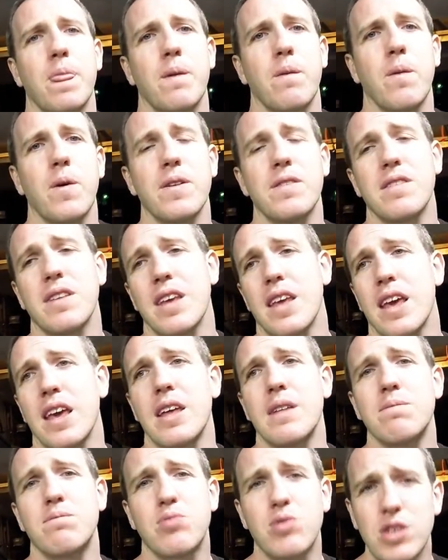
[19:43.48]
once
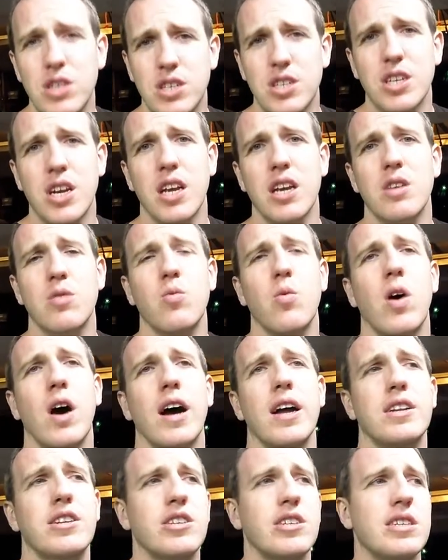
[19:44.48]
again, appreciate you
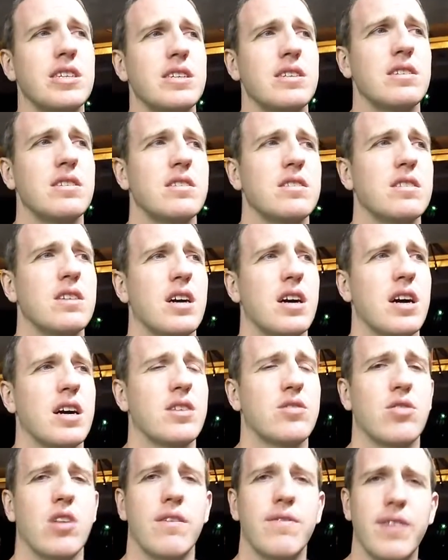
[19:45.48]
watching.
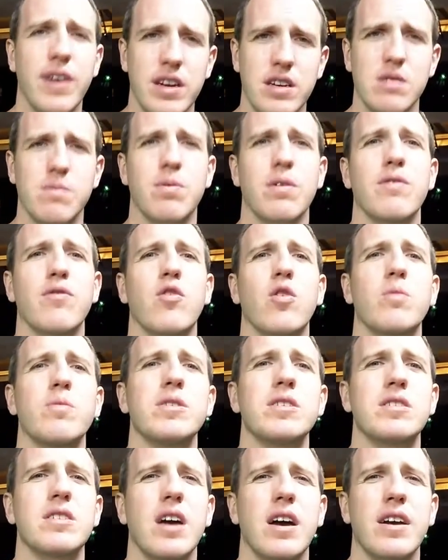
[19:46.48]

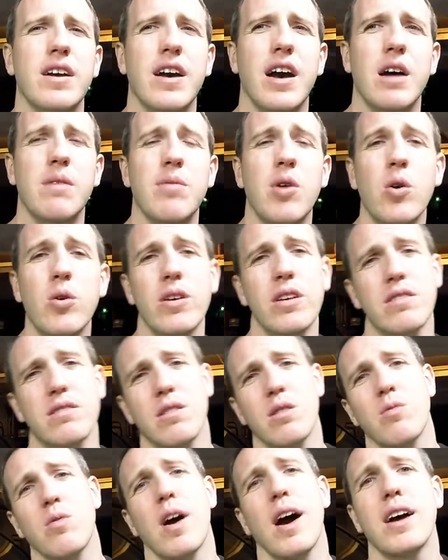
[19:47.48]
Trifectaperformance.com,
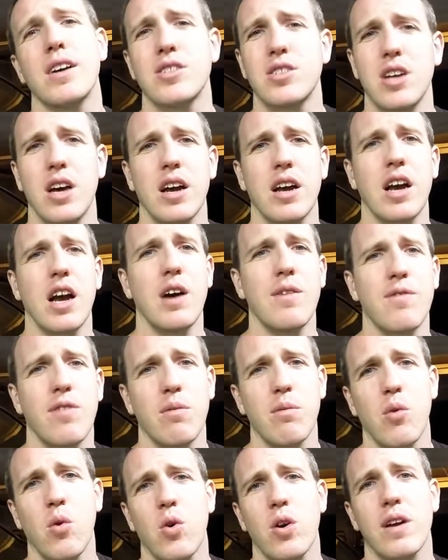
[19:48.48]
hoagiesgarage.com for
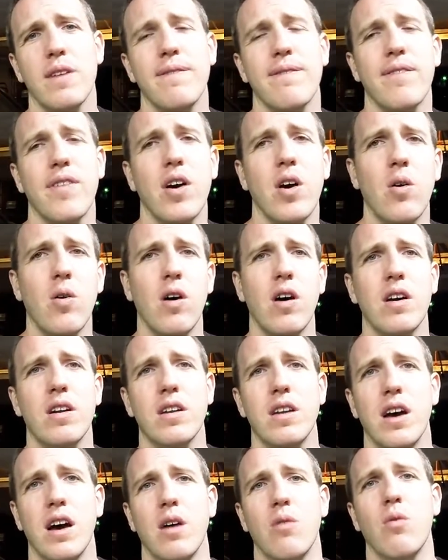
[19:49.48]
more info
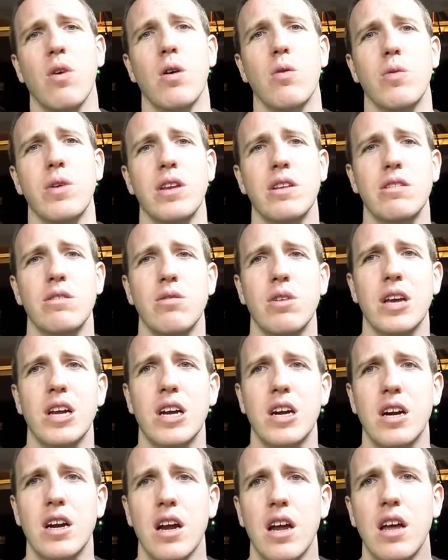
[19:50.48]
on what we do
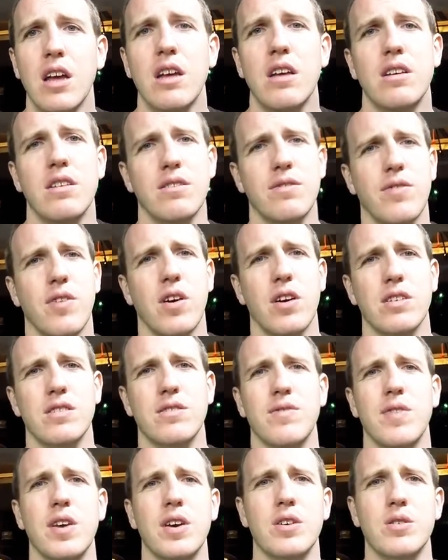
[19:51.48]
here as far as
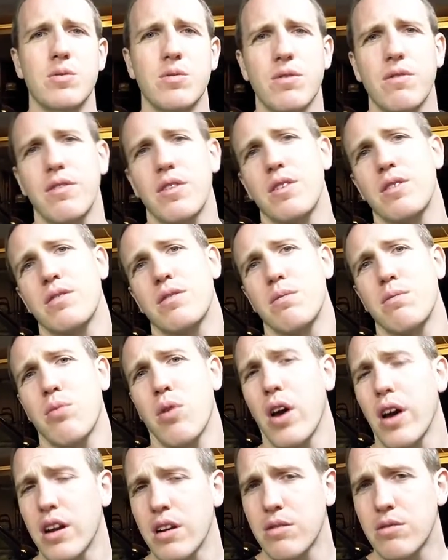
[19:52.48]
vehicle reviews and
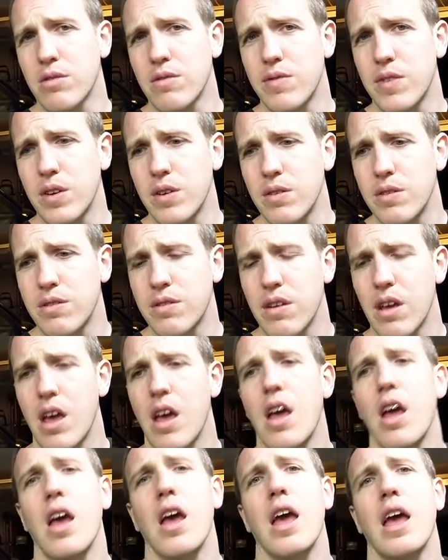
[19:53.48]
product reviews.
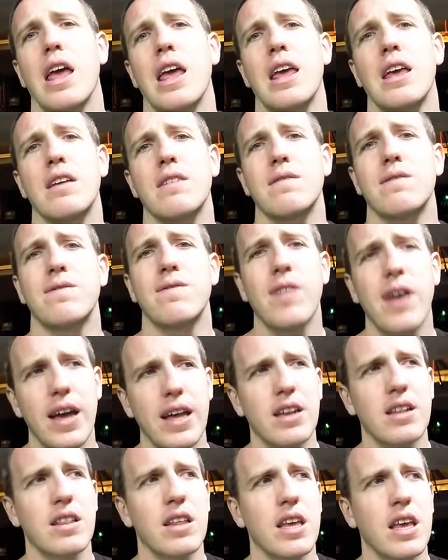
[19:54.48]
And
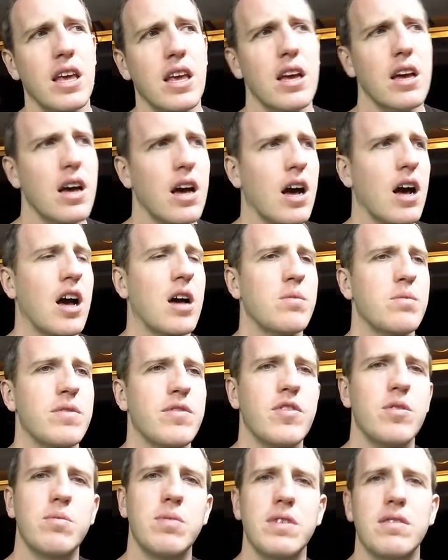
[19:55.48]
finally,
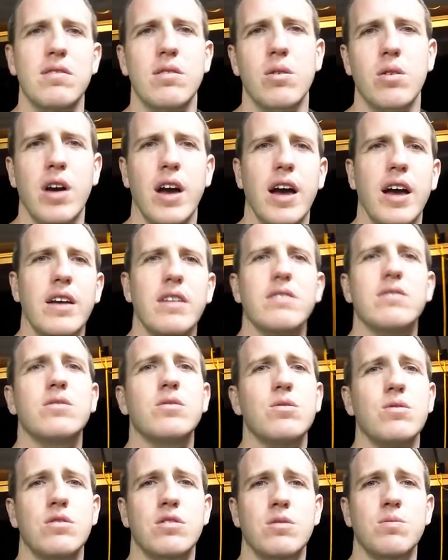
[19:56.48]
if you'd be so kind
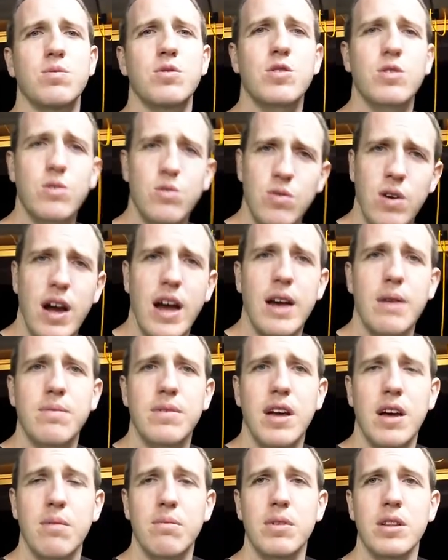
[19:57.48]
to subscribe
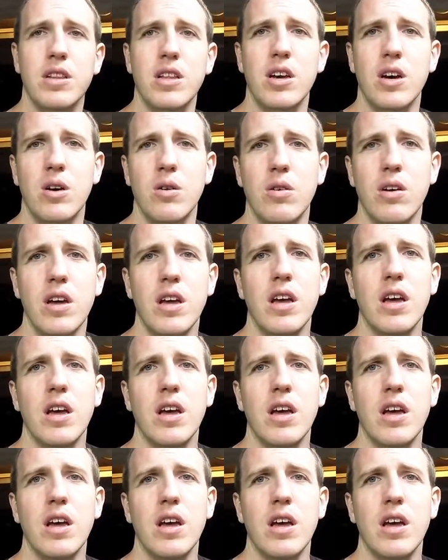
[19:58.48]
down below,